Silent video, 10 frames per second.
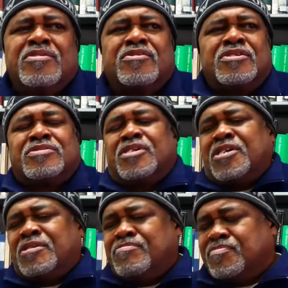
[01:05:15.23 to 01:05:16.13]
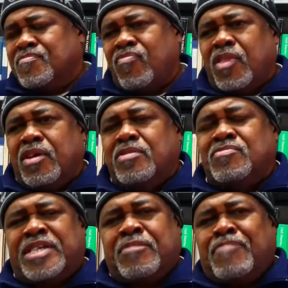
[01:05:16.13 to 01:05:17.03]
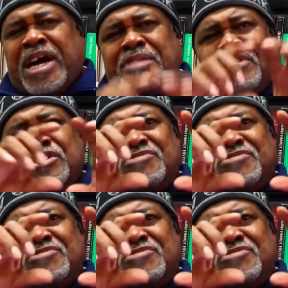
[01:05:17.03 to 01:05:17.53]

Cause um, like the bottom of the